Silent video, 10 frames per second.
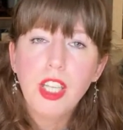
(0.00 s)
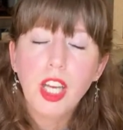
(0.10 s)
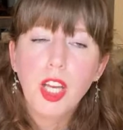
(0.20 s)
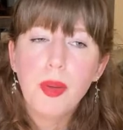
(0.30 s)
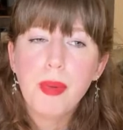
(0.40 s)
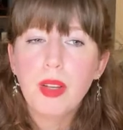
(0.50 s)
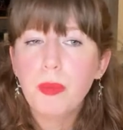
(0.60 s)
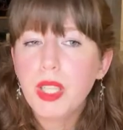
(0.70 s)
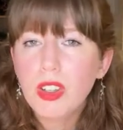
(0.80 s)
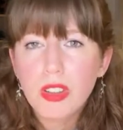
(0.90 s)
and
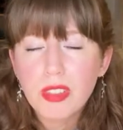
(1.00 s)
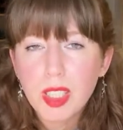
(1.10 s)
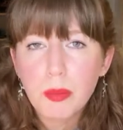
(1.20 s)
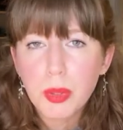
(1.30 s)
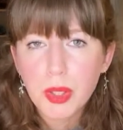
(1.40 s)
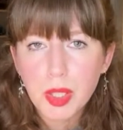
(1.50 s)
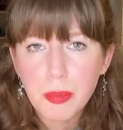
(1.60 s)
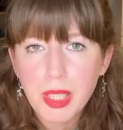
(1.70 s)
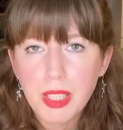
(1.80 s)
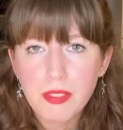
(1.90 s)
we can't really book
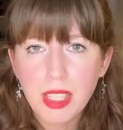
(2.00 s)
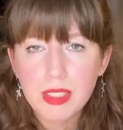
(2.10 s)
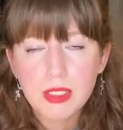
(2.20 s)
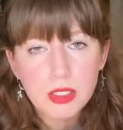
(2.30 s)
them in advance.